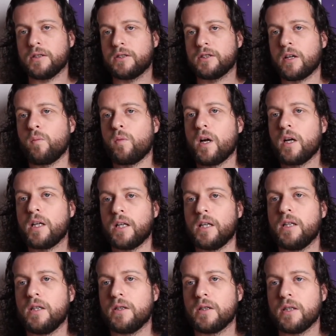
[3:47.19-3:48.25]
someone
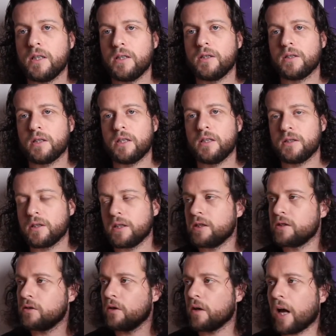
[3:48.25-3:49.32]

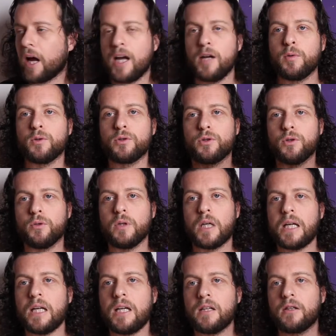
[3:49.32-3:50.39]
is not able to
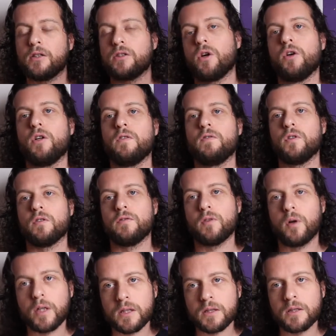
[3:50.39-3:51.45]
hear the tone of your
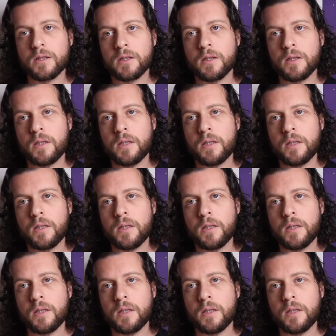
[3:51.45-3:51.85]
voice